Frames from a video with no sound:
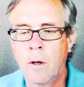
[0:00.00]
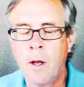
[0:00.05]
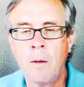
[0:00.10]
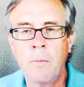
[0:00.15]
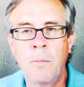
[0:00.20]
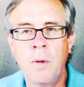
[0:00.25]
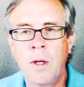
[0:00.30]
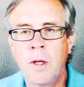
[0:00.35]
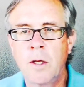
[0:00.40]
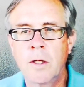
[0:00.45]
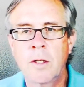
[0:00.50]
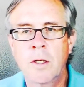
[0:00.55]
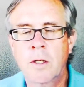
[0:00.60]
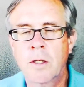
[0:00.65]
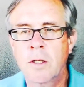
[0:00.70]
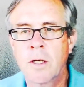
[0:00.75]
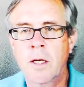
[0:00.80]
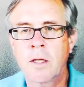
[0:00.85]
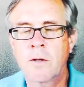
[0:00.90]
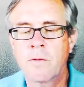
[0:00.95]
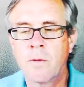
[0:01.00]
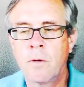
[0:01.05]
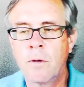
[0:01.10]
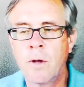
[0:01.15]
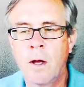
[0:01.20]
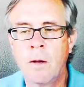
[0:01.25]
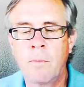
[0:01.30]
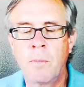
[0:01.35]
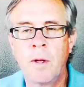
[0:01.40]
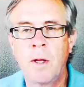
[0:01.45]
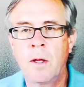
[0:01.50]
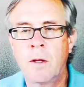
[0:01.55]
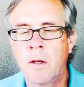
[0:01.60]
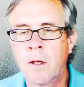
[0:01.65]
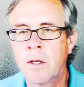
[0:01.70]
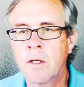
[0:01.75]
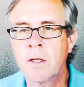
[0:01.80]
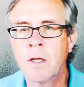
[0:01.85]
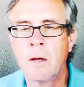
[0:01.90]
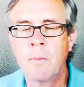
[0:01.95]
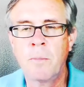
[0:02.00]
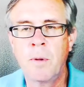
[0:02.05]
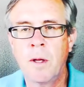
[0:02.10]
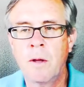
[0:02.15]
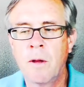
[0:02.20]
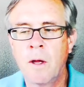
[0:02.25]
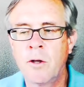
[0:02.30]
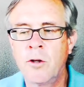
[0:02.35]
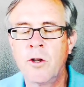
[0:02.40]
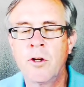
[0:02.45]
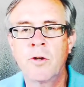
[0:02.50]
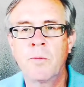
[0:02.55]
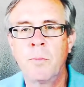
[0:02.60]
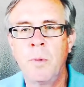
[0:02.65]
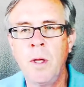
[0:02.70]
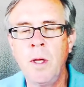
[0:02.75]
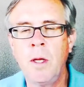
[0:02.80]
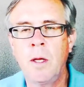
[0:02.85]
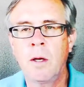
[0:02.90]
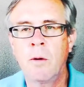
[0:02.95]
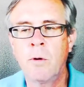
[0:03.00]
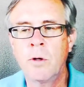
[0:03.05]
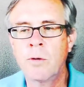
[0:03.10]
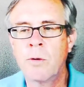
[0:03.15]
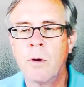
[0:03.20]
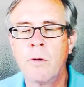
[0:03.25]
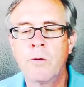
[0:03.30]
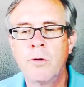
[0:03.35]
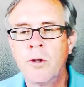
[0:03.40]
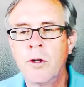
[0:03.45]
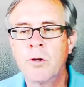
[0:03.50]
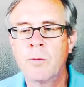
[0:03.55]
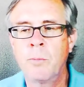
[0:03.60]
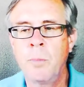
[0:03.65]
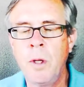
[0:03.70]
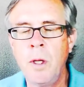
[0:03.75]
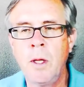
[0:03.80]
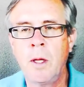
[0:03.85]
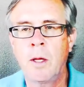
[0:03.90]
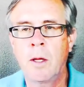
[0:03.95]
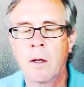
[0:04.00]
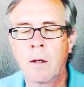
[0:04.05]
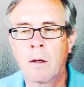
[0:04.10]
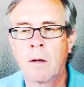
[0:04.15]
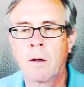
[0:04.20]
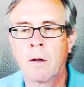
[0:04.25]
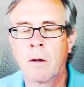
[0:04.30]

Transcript: Not being successful, not being this, not being that, just being. What's wrong with just being?